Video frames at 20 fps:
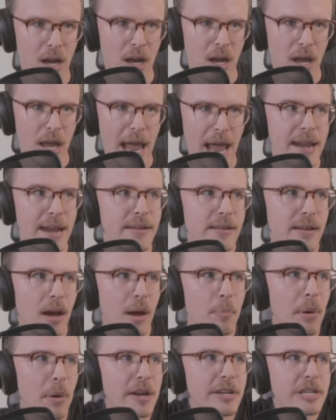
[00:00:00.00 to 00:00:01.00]
end
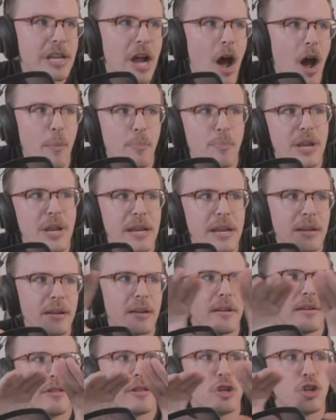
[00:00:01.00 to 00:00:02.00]
up
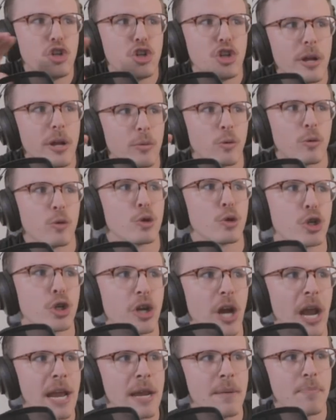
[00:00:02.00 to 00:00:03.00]
adopting the general
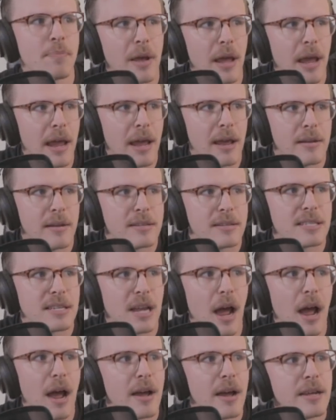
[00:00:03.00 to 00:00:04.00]
shape and
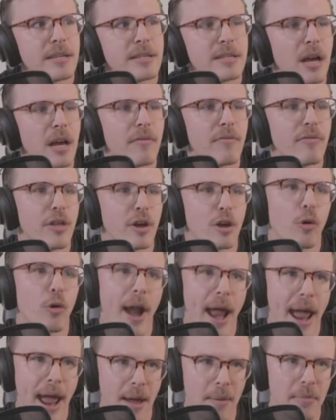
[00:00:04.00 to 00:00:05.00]
size of the
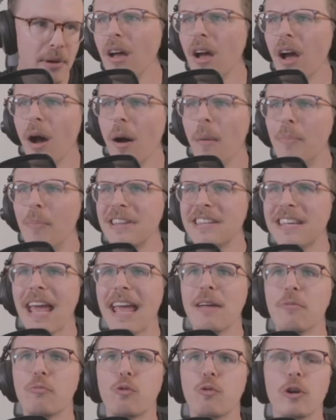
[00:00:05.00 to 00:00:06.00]
crab. But
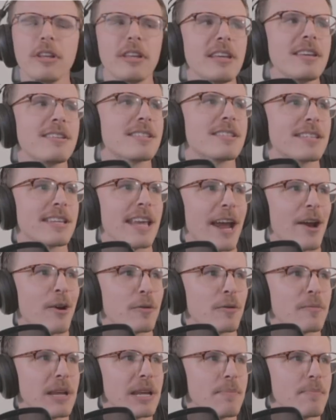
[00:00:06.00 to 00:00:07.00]
it really scared
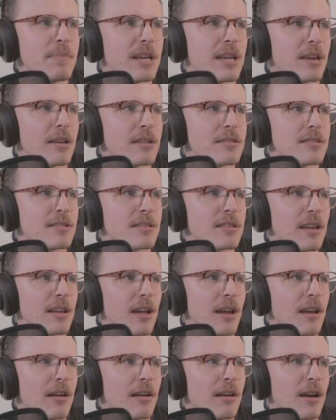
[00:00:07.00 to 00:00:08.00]
me because
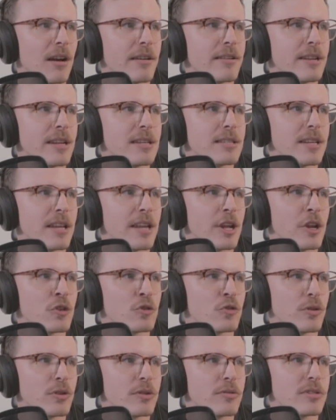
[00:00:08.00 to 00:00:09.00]
Anissa
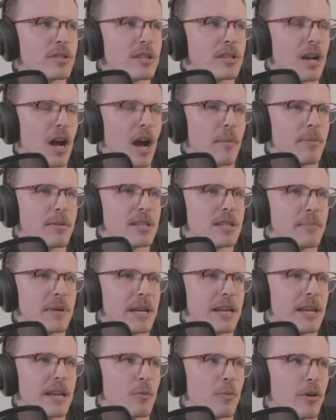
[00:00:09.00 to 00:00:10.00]
introduced the topic to
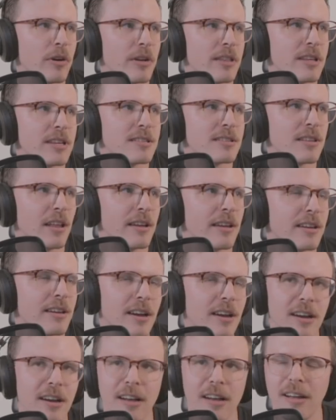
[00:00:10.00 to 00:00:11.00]
me in one of these, like,
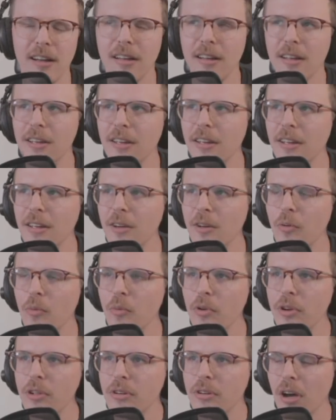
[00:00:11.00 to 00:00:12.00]

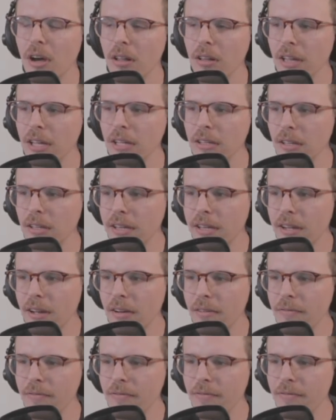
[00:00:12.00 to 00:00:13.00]
what do you call it? Like
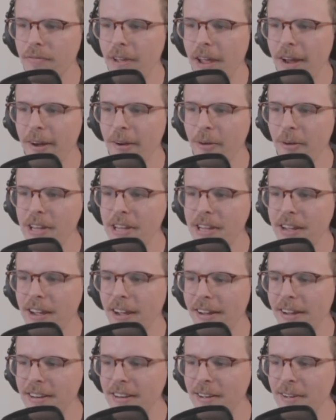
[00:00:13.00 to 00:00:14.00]
a very
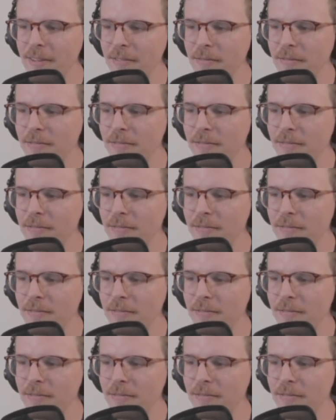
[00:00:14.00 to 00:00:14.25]
kind of